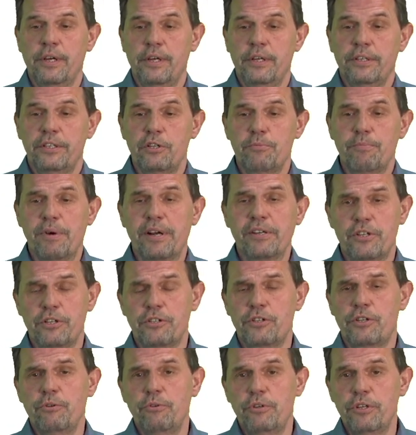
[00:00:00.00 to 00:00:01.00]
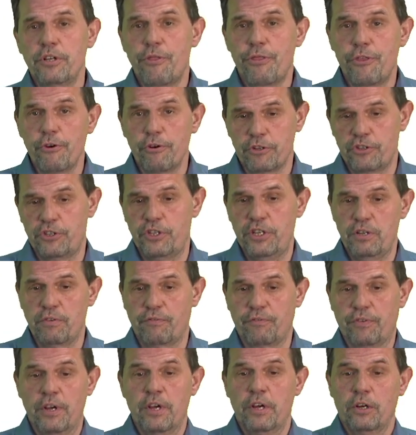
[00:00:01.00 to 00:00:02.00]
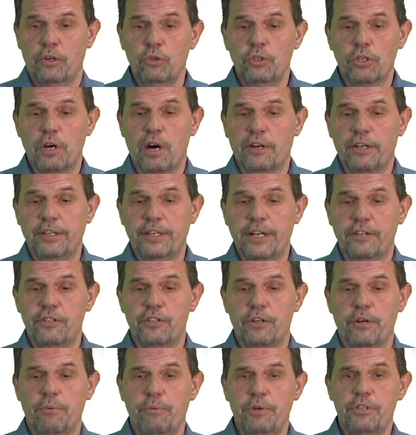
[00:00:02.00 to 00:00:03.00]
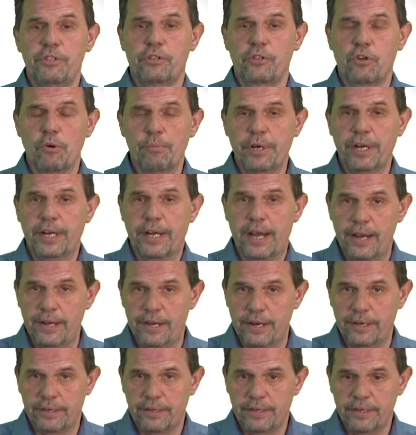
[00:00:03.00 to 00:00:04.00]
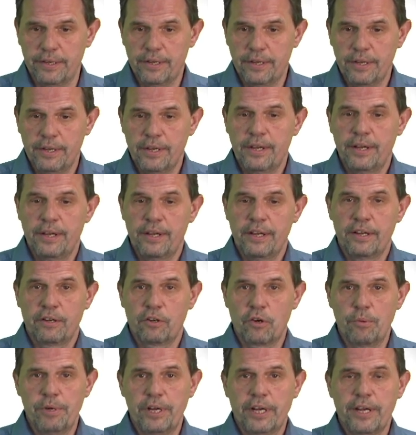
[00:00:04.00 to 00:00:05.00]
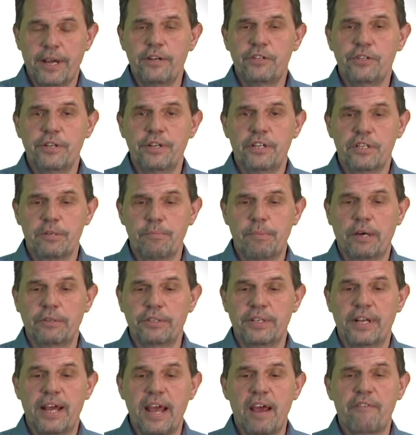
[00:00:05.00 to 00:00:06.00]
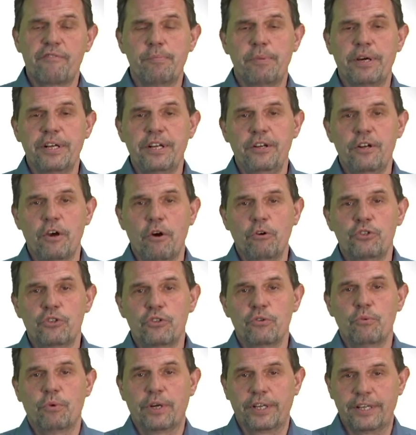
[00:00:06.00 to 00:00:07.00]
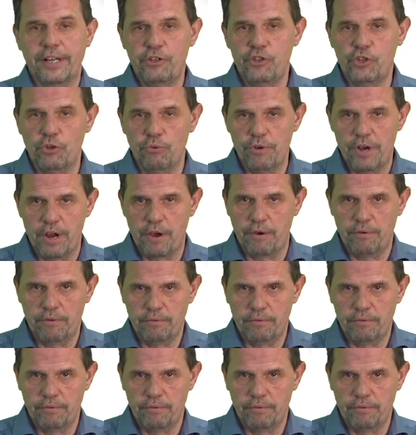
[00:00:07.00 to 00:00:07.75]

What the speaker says: This brings us to the third C of good architecture, which is communicated. Communication is about everybody knows what they should know.